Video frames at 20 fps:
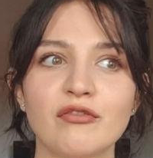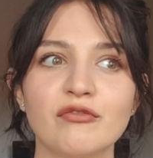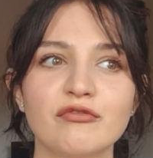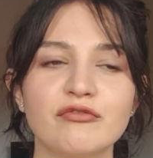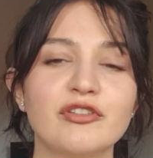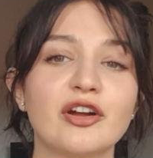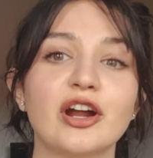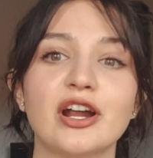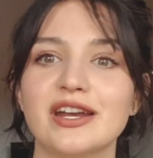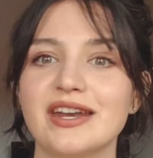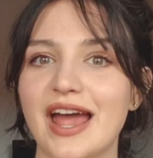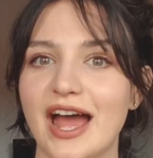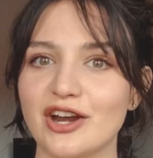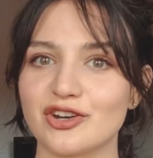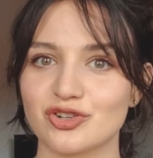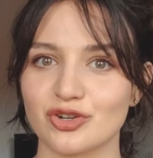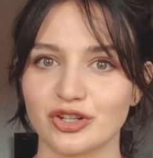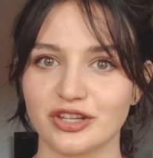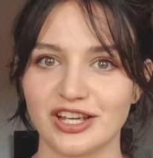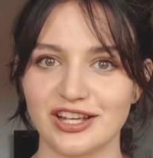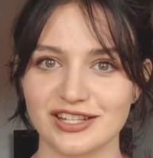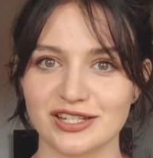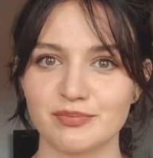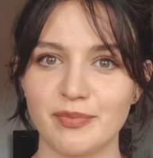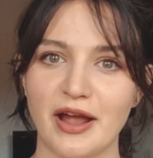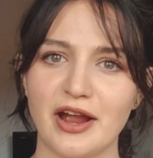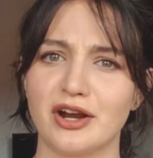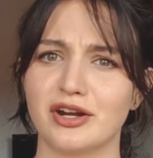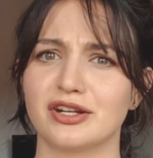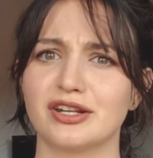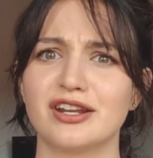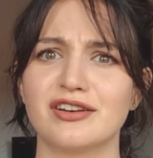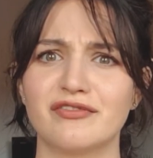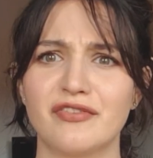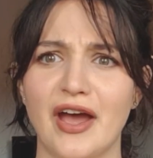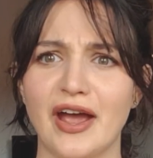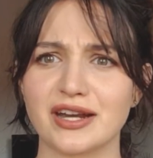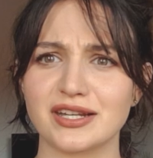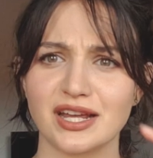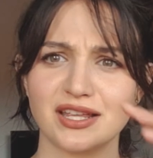very naturally inspired. In
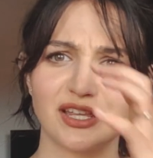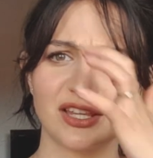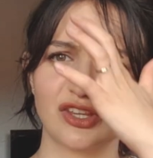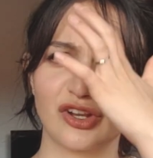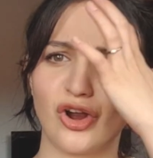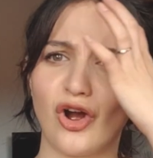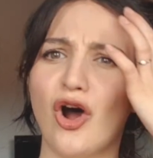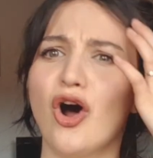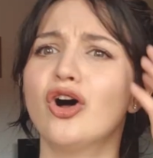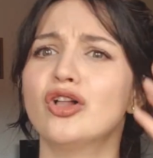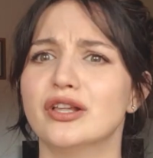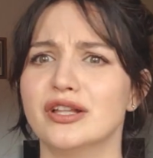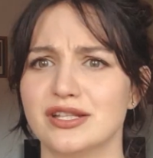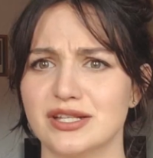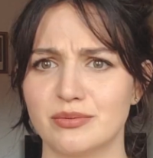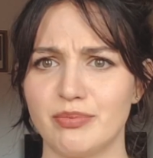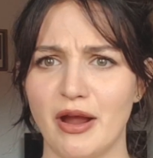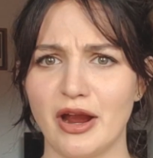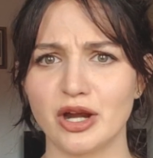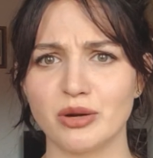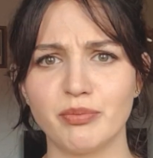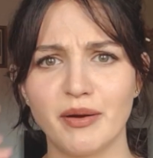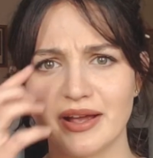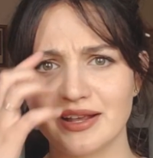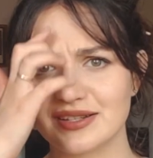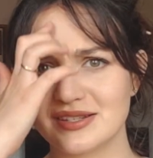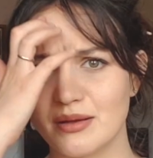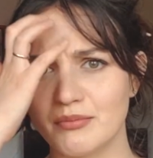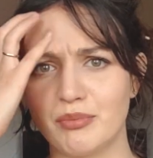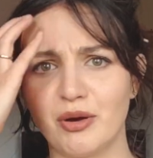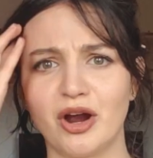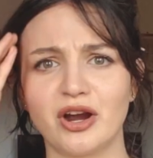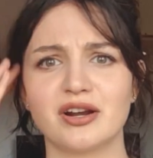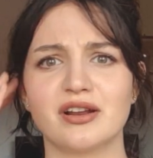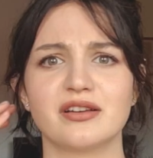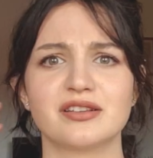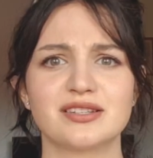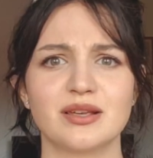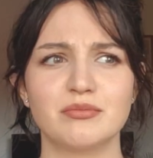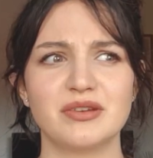fact, I think they're all inspired by some
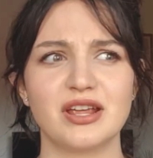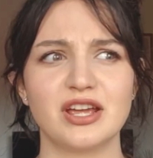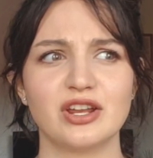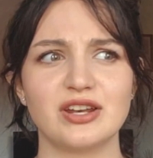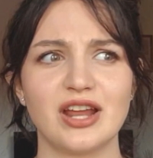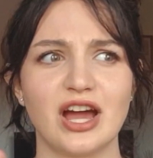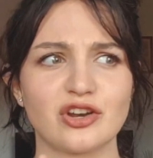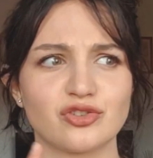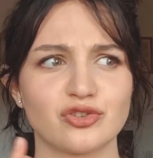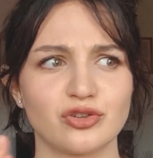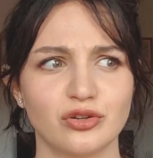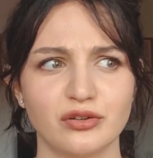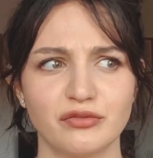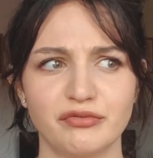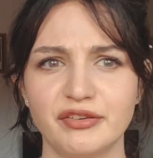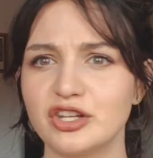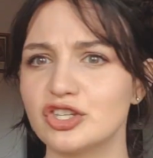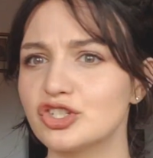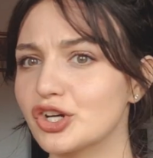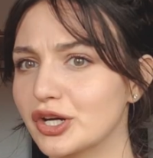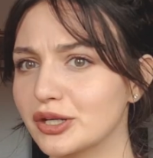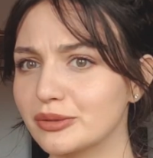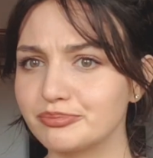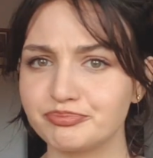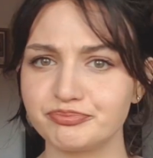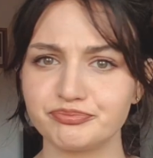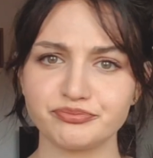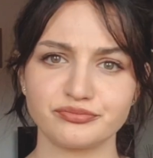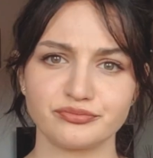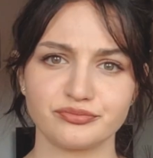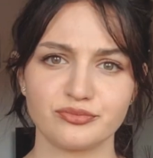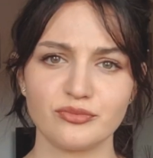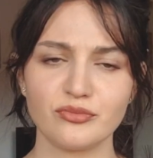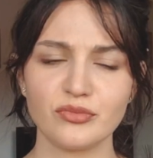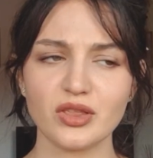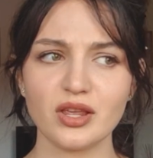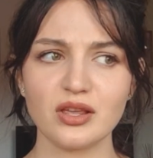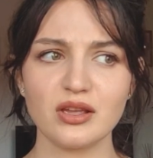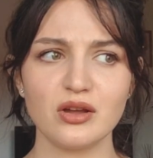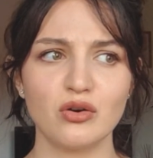natural feature
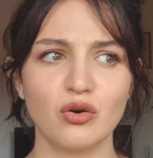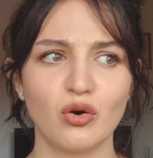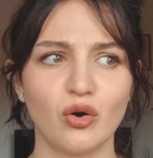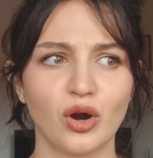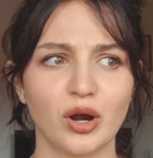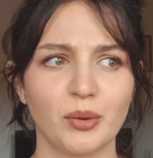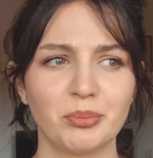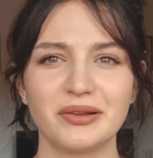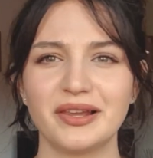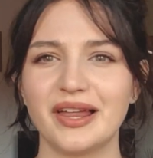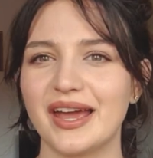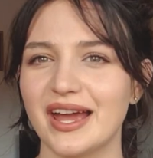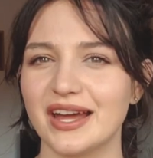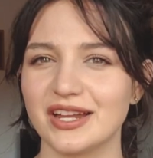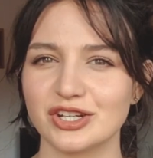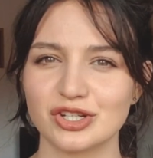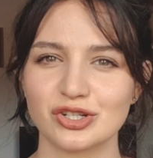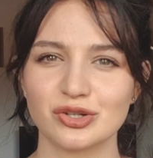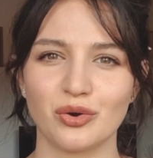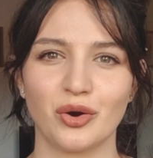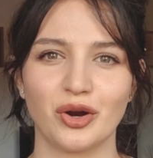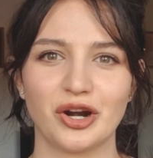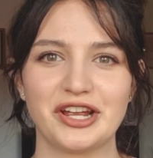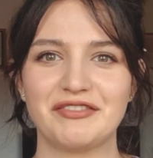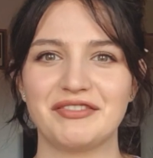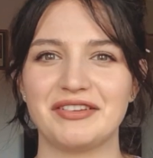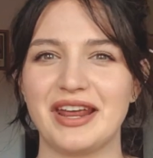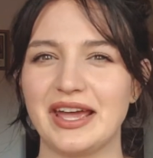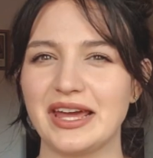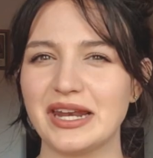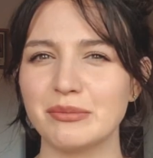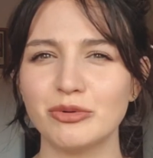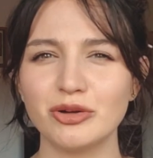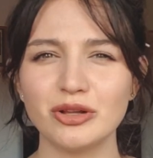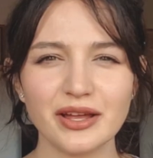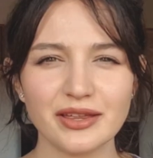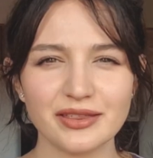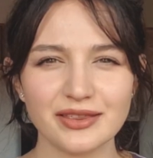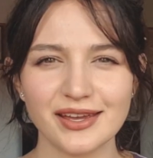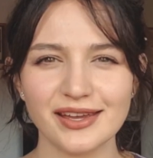or plant or even animal,
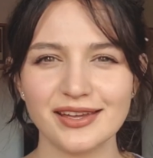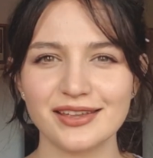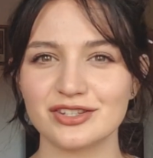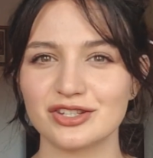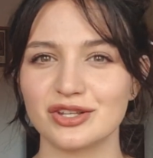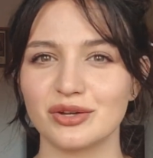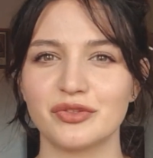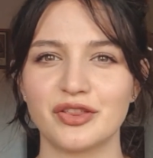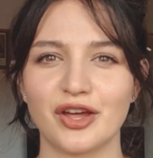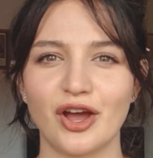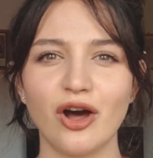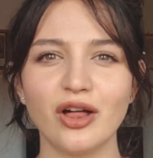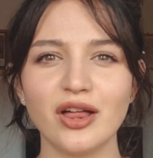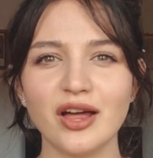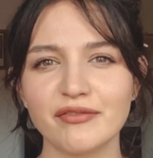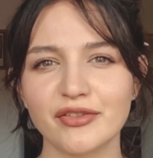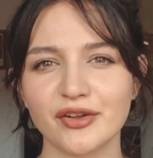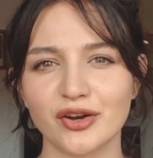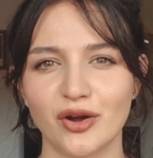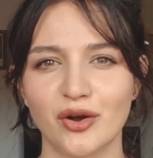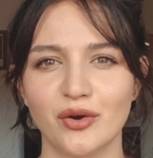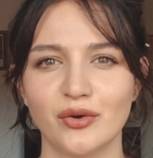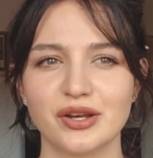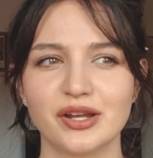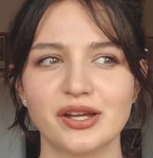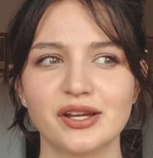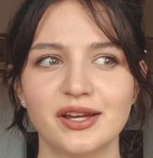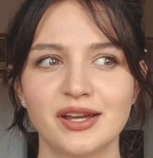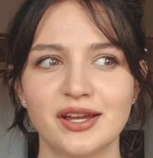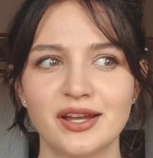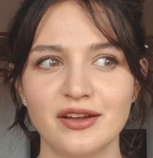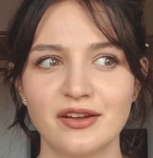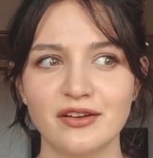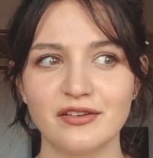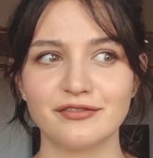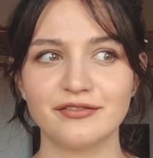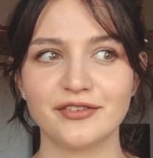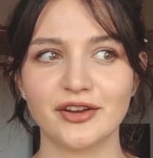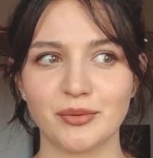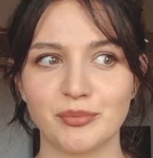I think. So they all have their own
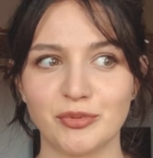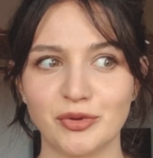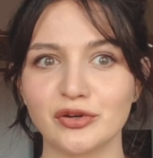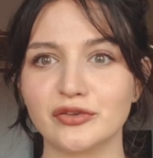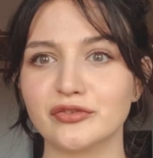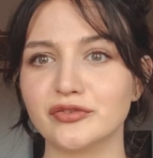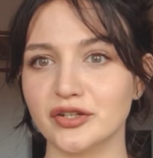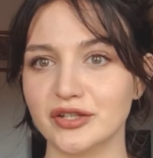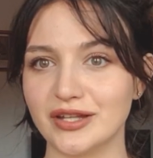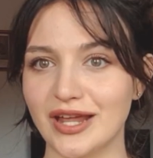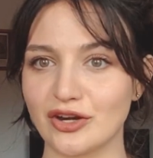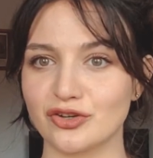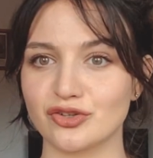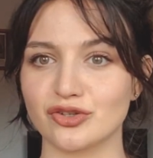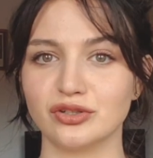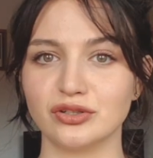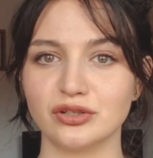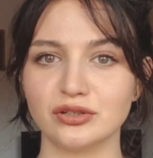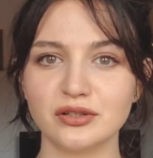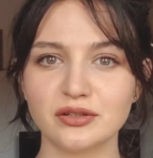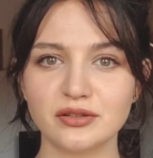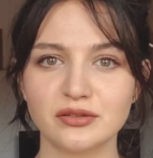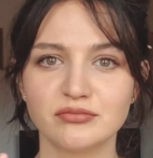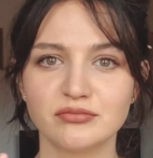very beautiful natural